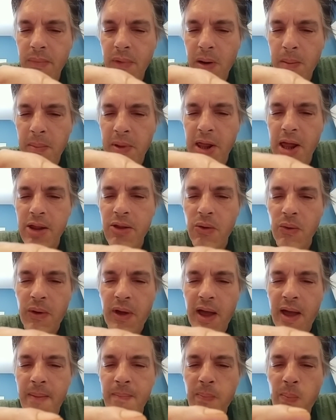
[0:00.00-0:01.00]
that's
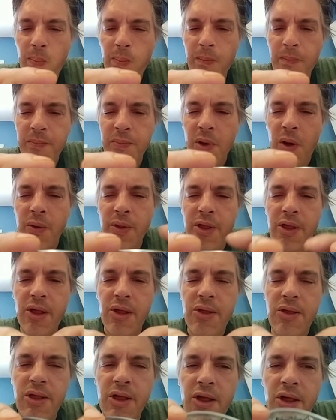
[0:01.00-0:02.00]
okay. No, this
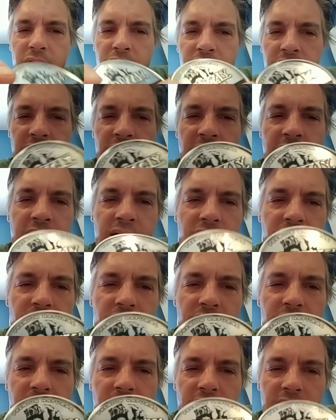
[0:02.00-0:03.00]
is a nice,
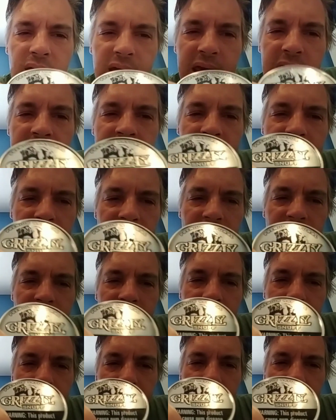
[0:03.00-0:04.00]

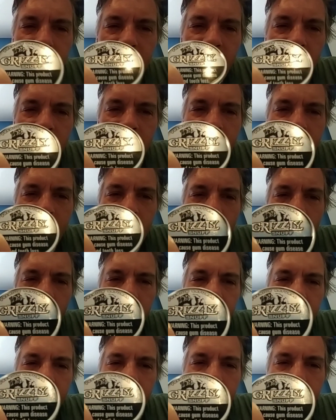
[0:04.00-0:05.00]

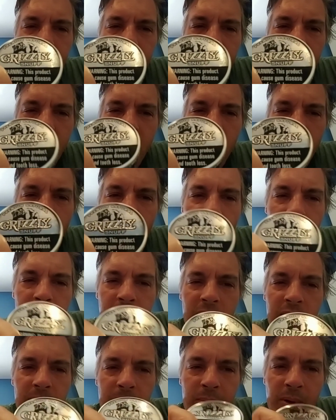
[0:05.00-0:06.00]
easy-going dip. You know, I'm
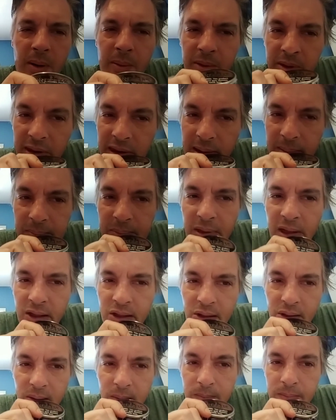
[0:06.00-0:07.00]
going to probably keep
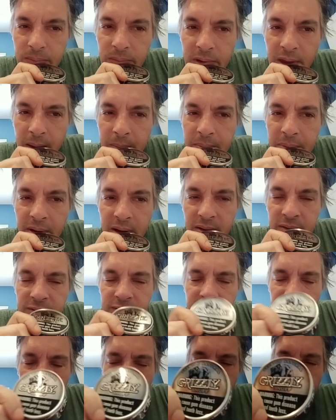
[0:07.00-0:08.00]
this dip in
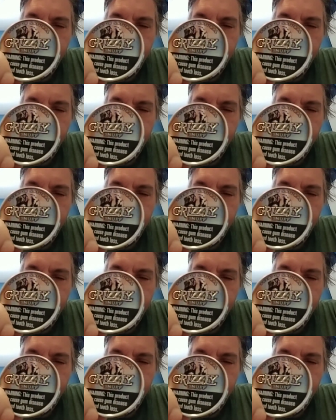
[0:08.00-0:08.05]
for